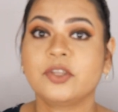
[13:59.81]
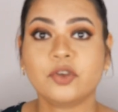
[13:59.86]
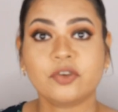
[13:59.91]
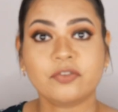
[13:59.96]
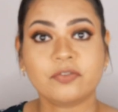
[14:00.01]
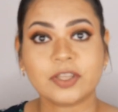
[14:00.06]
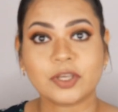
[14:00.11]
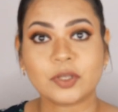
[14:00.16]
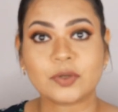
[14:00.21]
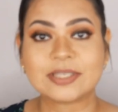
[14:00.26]
new
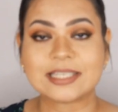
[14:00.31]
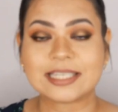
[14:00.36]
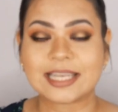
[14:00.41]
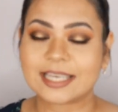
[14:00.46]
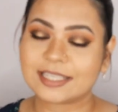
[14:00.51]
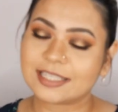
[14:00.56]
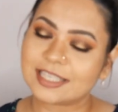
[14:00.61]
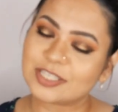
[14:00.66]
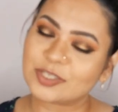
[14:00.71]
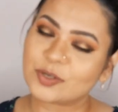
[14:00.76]
videos
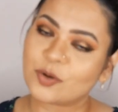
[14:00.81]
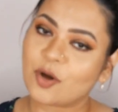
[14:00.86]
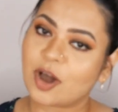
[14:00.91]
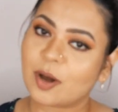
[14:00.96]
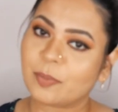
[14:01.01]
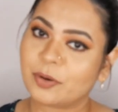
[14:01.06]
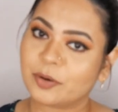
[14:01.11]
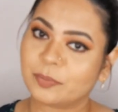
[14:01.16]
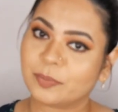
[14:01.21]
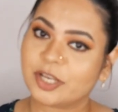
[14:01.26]
like this go
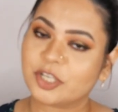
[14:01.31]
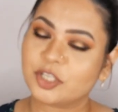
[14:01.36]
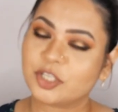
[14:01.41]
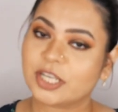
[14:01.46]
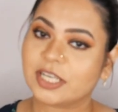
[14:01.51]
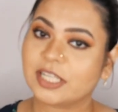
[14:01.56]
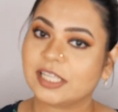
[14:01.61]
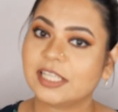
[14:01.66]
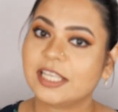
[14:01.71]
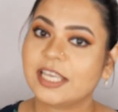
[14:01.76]
up on my
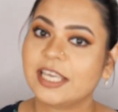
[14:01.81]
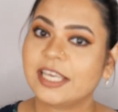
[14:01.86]
channel.